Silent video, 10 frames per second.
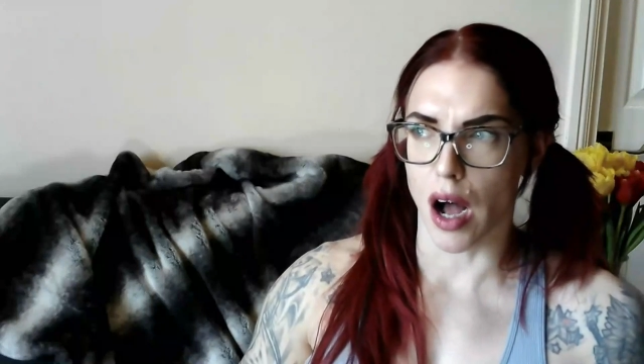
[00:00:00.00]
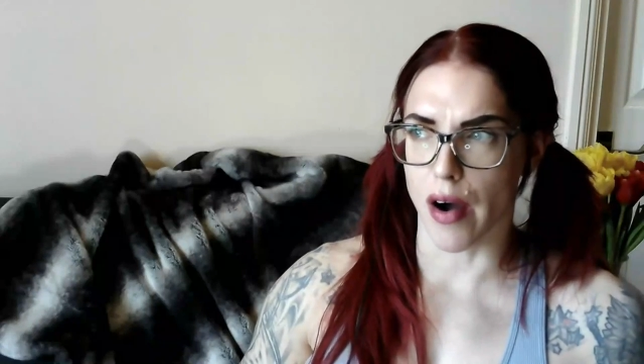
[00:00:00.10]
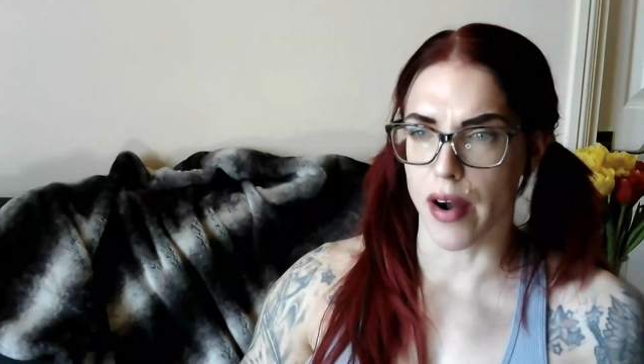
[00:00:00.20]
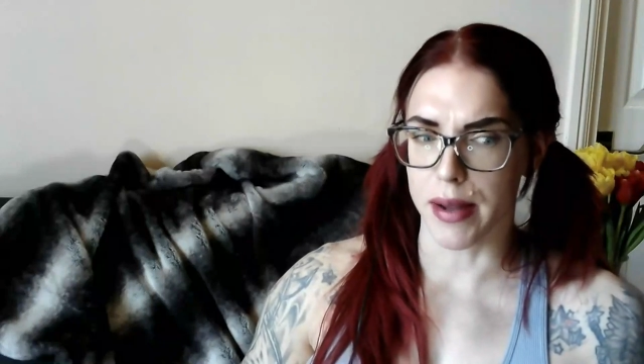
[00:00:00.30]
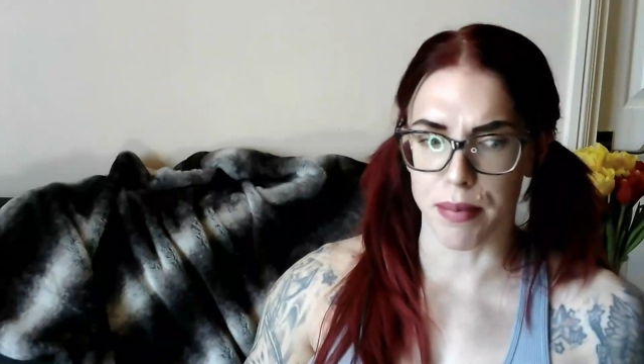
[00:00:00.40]

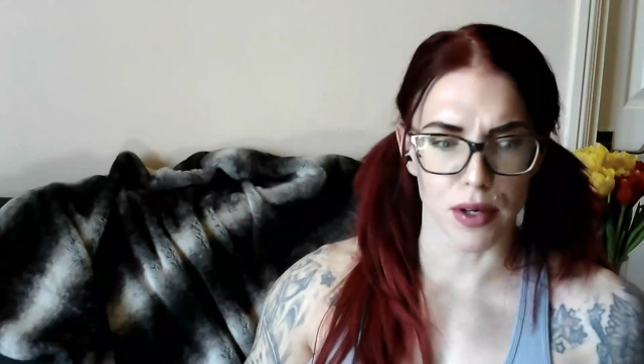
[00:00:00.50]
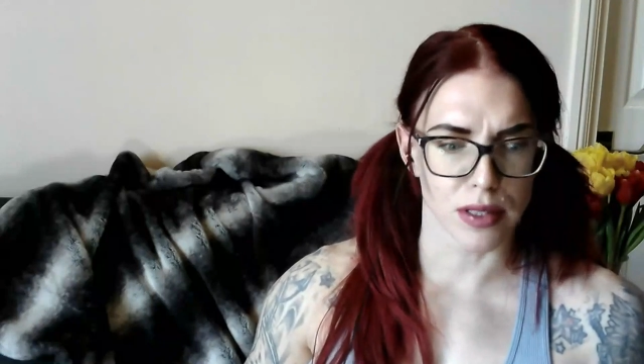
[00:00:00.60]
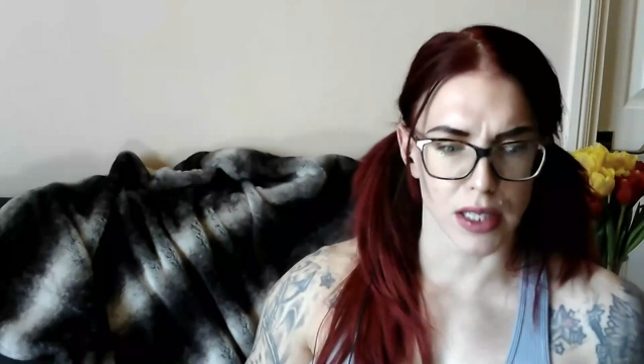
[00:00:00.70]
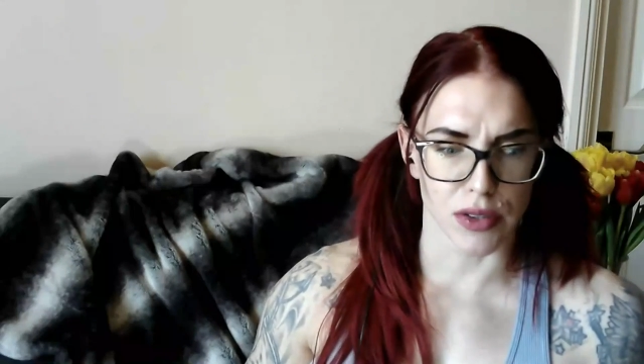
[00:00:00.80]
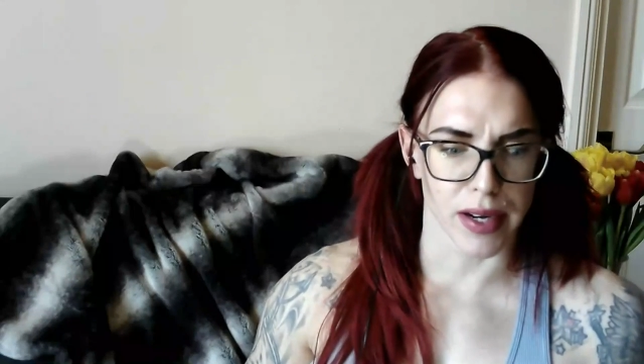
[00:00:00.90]
I
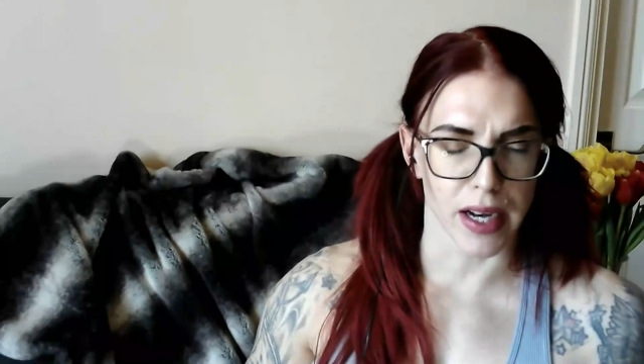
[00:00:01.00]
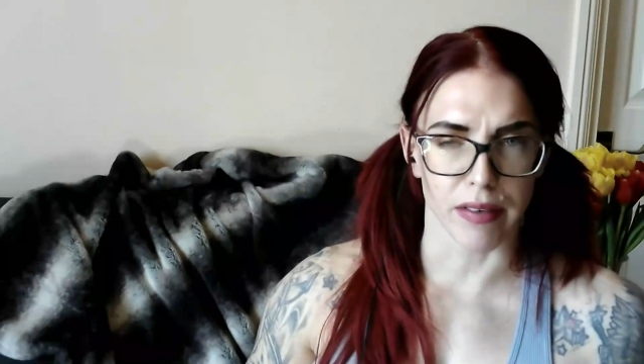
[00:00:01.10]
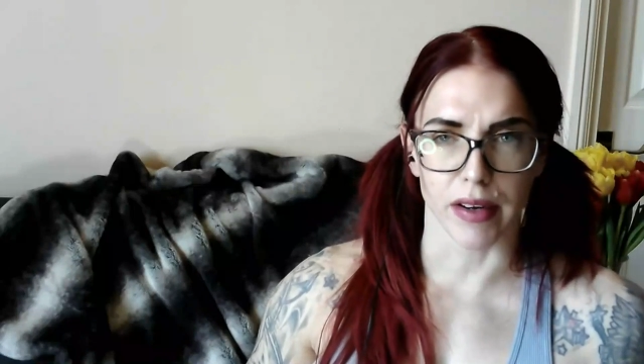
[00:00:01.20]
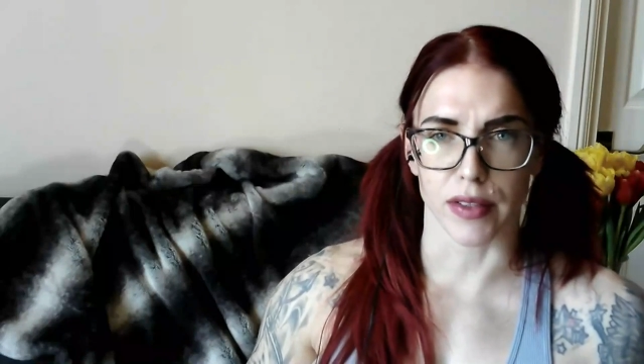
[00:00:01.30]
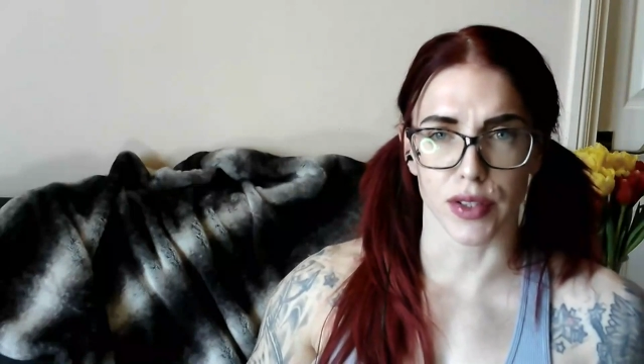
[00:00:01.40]
personally drink
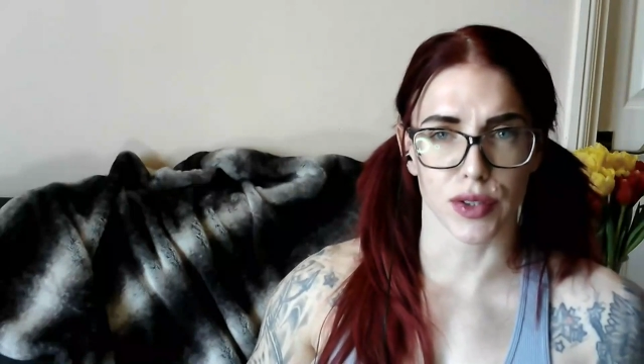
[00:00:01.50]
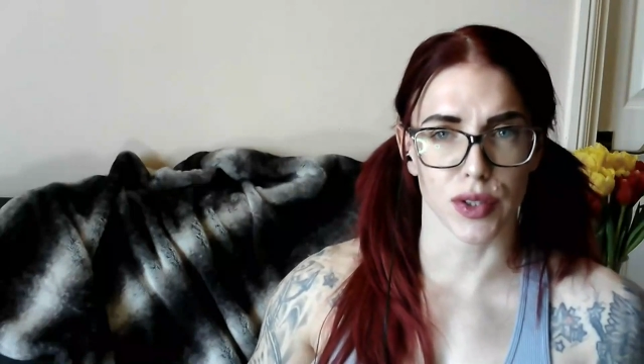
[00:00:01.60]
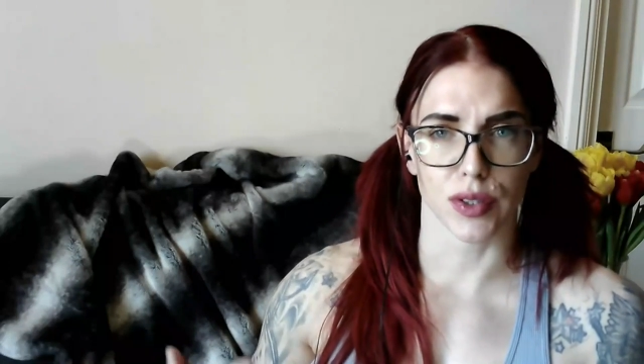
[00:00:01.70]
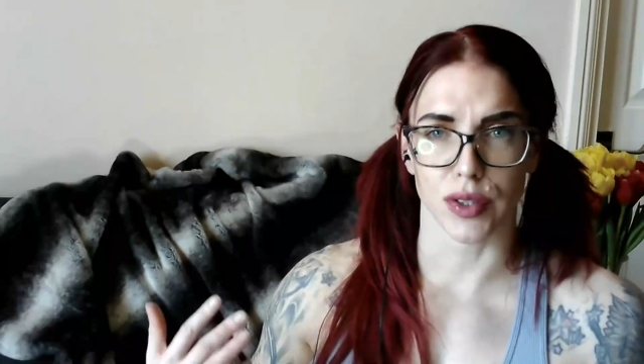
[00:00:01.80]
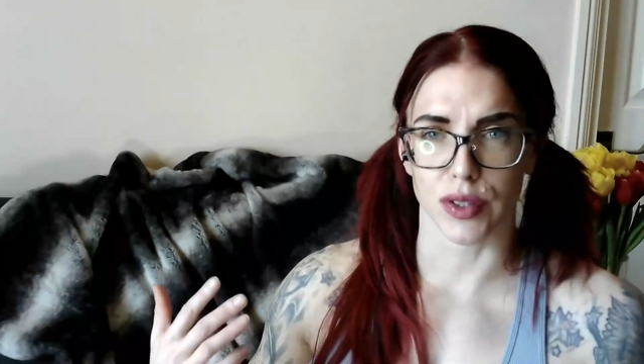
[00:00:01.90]
around
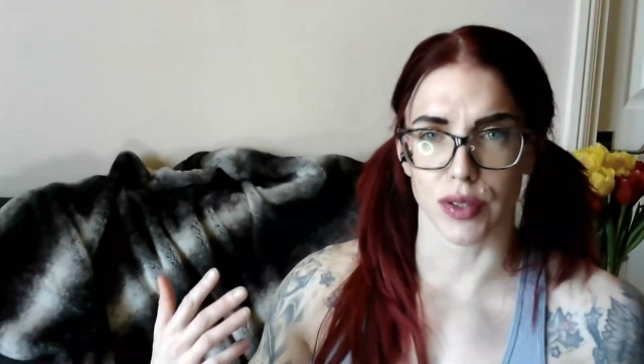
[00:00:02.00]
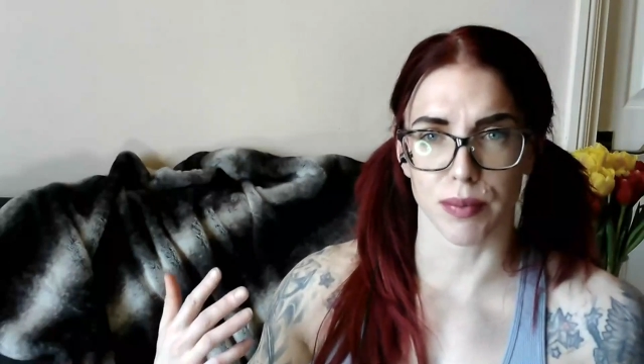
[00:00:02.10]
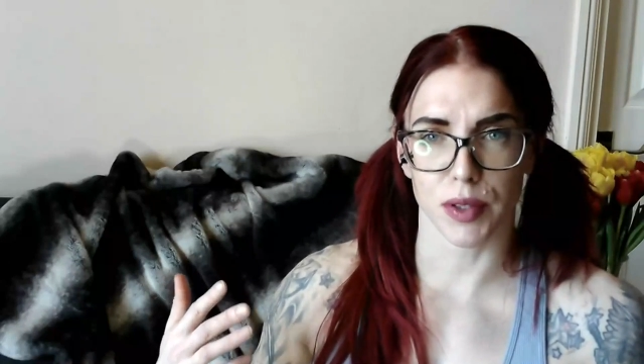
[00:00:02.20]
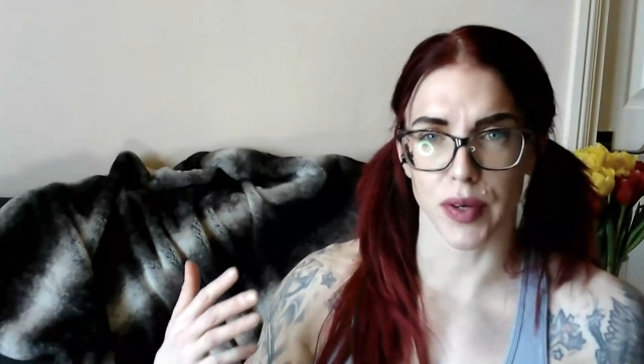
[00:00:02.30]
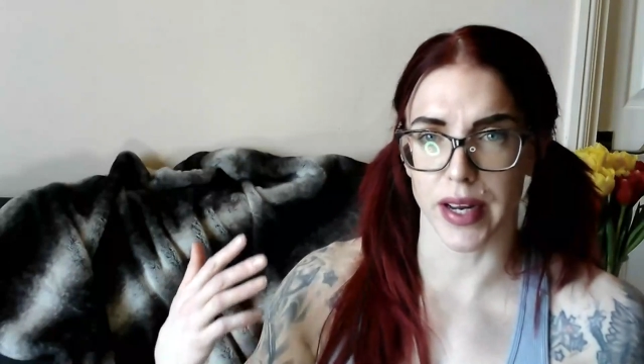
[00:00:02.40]
two to
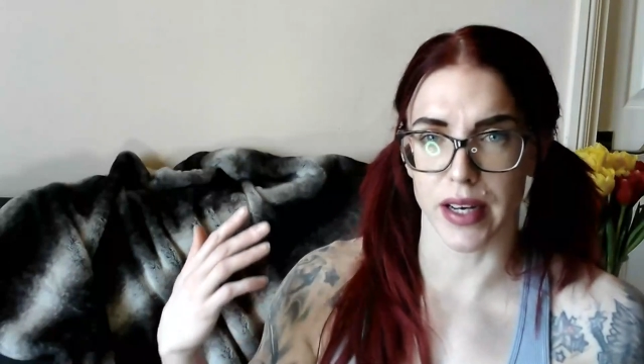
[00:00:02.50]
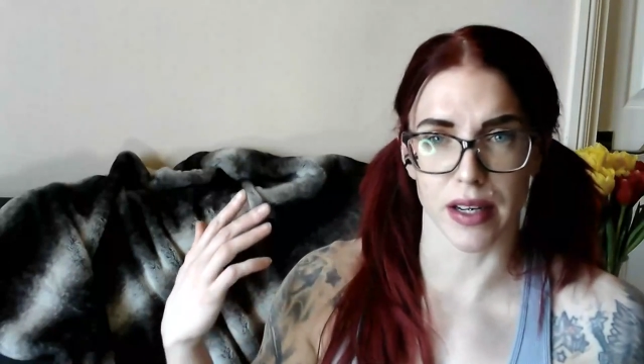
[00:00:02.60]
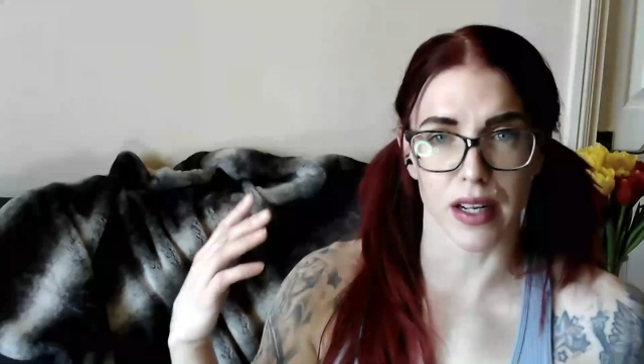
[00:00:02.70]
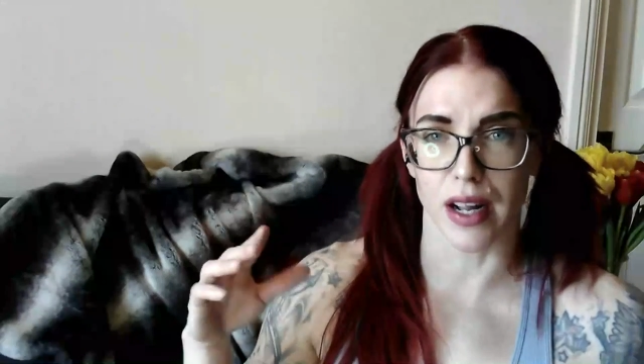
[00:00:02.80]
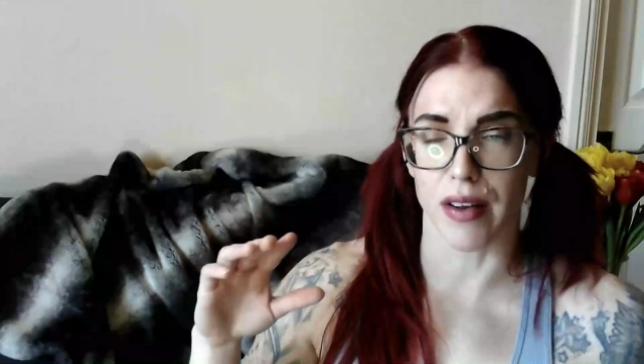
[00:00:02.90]

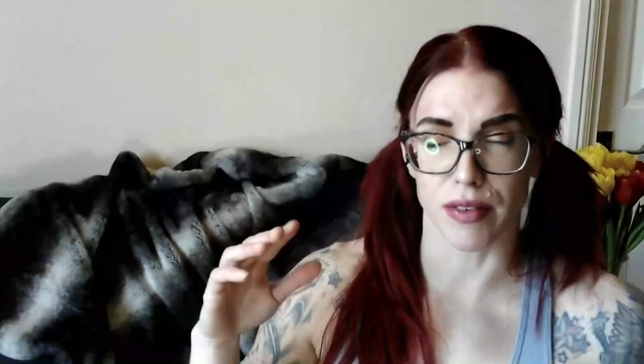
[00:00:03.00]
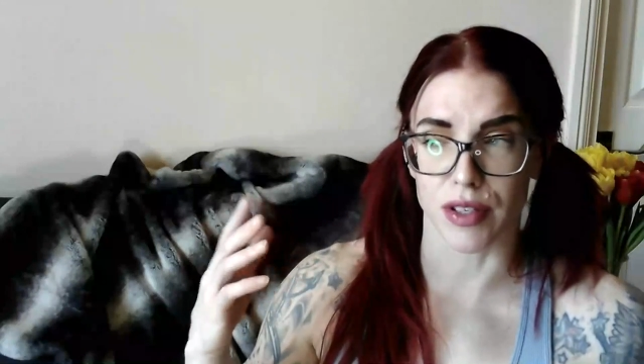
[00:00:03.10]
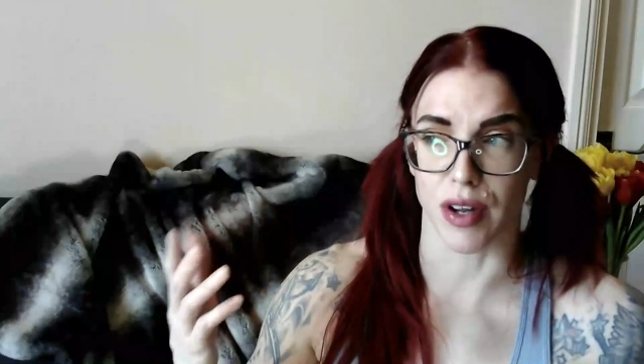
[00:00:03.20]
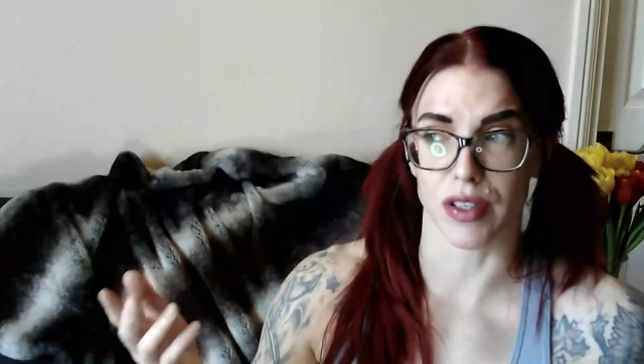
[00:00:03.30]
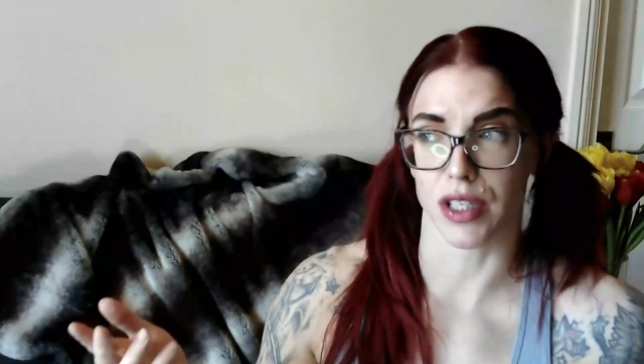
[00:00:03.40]
between uh,
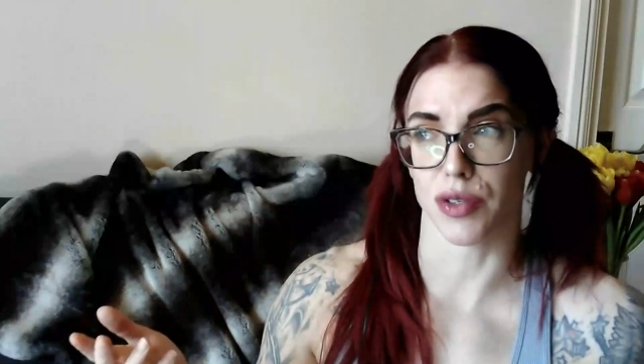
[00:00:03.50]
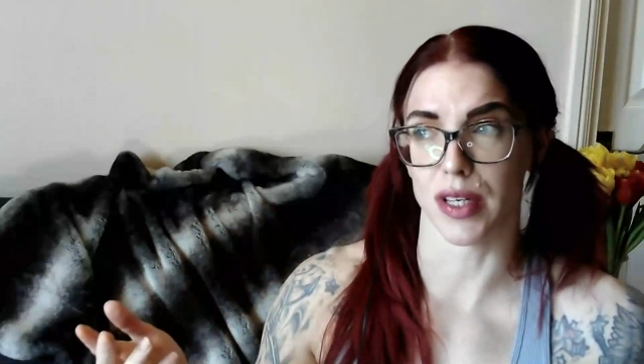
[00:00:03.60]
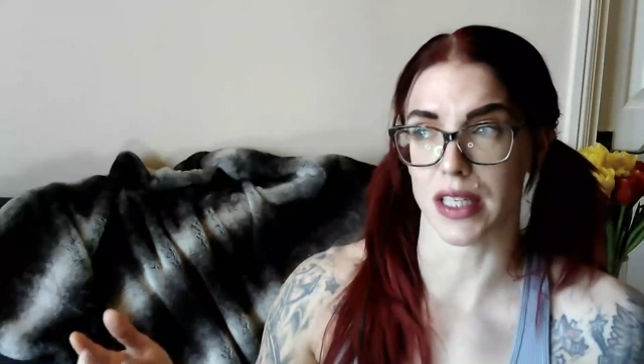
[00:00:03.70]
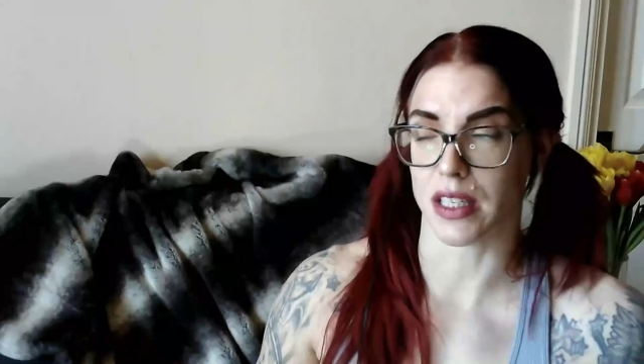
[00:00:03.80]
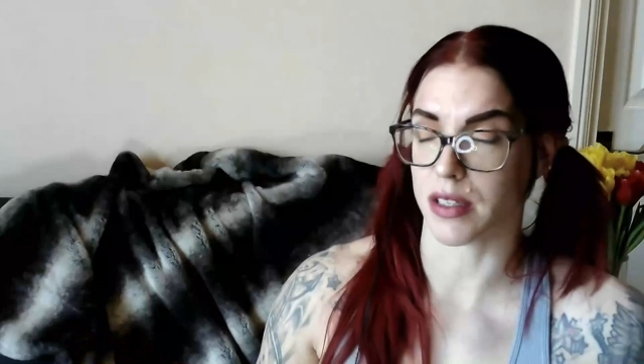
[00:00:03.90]
I said two
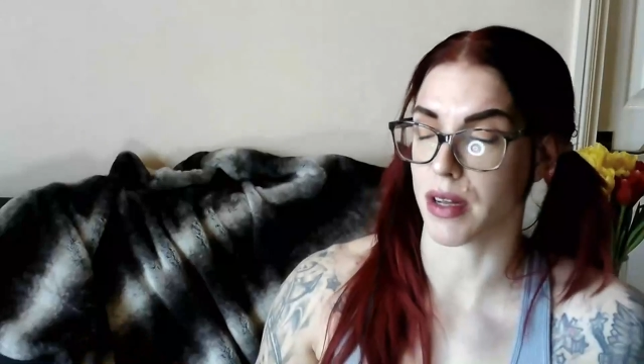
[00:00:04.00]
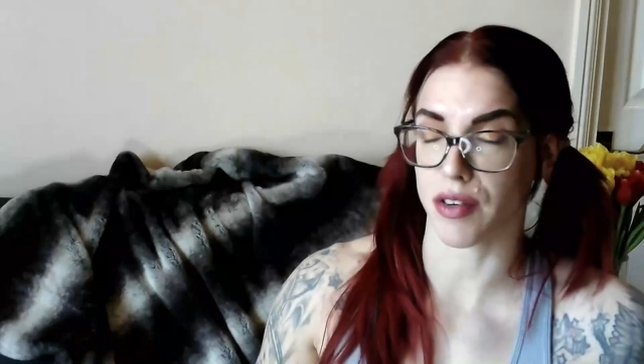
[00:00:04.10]
liters.